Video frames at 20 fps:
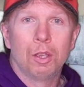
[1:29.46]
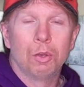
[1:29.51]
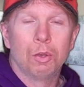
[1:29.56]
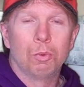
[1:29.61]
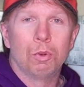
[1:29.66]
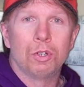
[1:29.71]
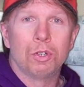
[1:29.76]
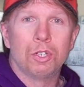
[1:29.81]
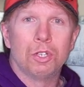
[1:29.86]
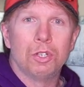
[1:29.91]

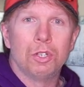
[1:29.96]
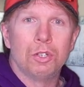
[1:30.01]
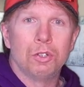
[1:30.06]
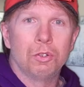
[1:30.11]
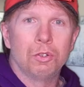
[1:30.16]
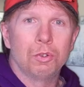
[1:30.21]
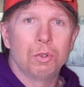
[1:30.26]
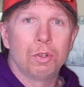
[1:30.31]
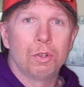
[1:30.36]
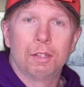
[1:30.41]
What you
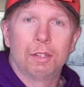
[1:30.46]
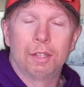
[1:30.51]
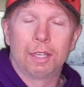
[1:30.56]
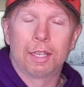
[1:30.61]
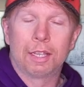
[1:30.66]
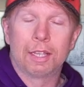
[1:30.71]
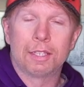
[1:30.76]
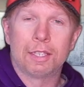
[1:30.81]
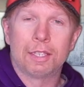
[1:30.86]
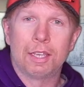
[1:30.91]
do, like
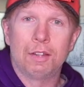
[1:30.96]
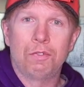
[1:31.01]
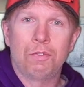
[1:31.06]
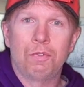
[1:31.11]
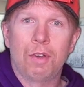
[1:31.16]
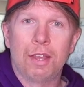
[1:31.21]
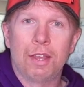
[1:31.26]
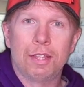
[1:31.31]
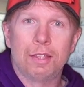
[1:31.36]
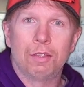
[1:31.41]
I said,
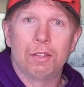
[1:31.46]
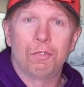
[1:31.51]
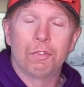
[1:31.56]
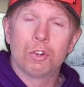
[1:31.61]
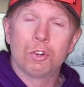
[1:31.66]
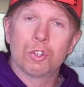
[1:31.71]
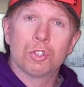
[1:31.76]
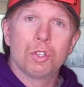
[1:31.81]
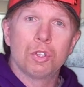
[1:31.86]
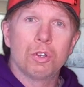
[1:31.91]
find the
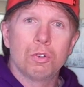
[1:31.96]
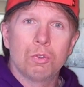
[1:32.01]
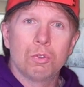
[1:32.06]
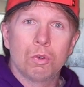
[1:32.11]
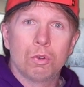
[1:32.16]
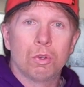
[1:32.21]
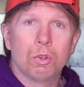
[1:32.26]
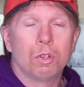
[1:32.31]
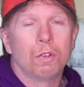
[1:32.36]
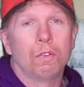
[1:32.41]
first note.
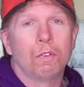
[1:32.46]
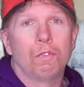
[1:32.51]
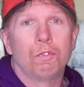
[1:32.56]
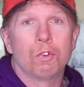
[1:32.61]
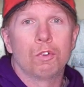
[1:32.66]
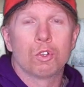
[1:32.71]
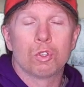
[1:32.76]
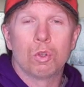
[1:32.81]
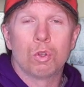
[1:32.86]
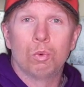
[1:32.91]

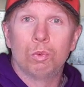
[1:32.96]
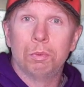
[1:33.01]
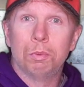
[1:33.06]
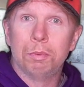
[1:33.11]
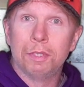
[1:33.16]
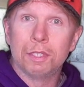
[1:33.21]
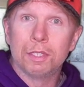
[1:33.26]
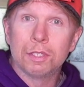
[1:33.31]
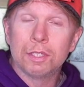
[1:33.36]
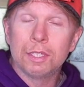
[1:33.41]
First note would
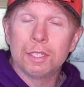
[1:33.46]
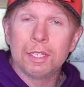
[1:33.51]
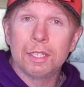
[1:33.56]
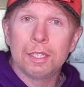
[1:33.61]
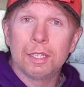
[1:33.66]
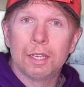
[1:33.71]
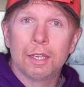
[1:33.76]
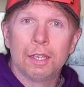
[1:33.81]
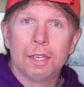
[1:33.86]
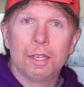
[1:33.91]
be
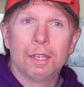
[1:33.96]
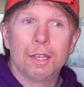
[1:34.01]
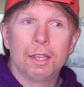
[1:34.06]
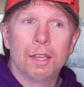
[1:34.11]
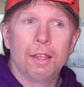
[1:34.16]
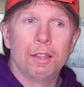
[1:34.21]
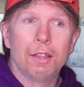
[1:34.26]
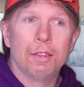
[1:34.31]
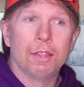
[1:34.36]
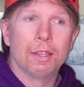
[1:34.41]
C,
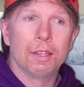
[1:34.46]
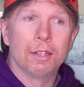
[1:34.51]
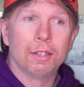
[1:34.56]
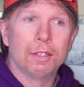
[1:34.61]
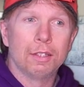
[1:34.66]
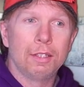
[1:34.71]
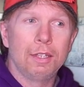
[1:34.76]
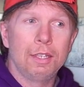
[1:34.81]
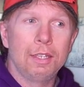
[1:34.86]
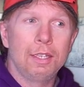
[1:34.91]
then
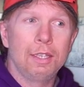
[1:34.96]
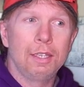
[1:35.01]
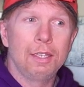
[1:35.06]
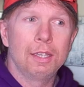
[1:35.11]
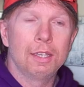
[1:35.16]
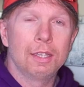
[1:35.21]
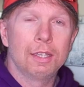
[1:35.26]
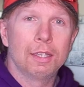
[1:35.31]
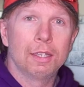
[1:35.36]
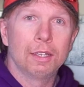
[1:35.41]
D,
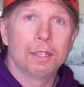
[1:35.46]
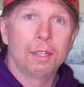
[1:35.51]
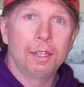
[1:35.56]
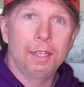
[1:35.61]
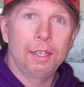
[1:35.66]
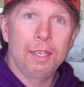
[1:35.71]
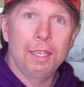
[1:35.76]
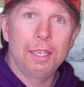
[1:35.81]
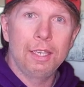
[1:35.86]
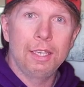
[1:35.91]

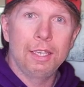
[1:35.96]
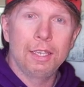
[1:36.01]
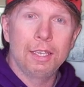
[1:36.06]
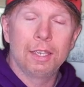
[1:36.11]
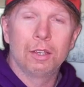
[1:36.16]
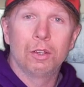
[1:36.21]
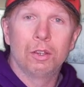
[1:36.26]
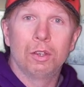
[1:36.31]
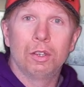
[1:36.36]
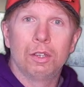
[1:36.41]
E
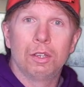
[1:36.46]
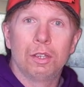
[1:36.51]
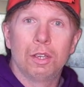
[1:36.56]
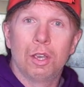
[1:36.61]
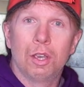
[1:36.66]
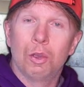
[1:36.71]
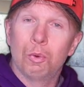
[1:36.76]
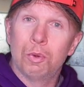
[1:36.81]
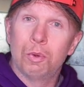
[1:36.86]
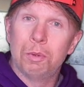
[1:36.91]

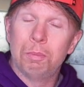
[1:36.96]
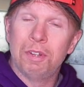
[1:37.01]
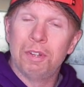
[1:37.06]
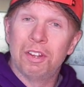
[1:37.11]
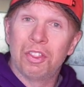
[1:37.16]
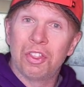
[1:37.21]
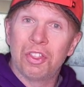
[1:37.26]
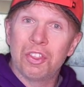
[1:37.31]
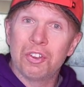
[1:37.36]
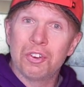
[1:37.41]
would be the
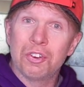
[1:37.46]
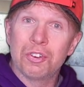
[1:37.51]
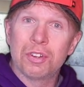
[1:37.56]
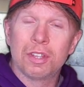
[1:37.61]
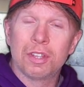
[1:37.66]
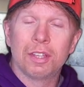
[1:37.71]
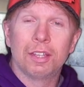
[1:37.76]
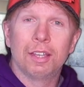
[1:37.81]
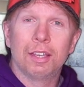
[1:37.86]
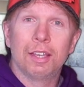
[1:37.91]
third,
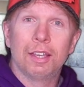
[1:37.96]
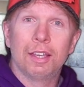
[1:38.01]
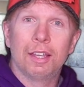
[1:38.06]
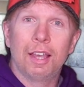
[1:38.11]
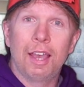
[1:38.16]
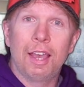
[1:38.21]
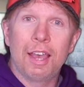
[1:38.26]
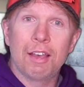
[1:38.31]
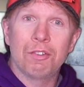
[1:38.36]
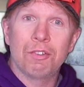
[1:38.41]

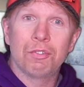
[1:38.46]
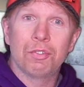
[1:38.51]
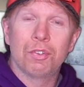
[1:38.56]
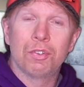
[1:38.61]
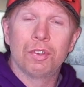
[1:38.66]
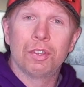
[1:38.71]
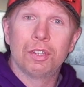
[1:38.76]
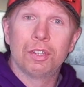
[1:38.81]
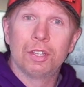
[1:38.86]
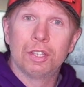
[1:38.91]
F,
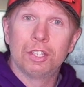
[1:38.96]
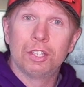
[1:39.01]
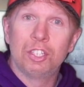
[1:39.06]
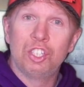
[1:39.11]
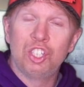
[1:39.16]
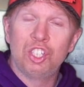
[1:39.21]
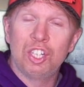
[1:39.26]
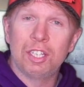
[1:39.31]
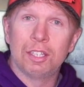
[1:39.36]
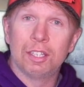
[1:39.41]

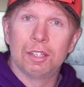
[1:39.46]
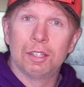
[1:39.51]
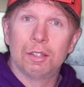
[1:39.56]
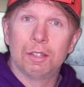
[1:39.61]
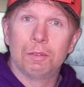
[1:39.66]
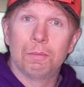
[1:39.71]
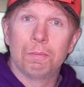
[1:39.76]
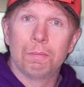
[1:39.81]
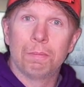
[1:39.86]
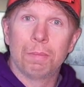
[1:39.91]
G
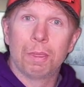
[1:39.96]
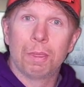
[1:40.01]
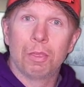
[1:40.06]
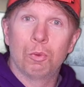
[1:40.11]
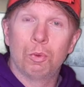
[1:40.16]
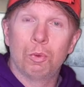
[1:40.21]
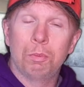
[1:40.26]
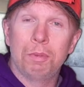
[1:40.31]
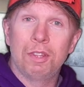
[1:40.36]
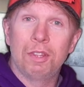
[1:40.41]

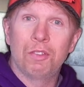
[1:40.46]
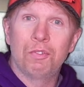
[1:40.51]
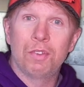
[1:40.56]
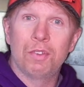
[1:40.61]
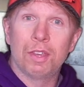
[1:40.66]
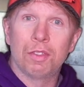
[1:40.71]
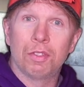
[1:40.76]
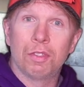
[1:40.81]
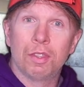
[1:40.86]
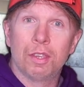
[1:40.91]
would be the
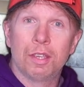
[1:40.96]
fifth.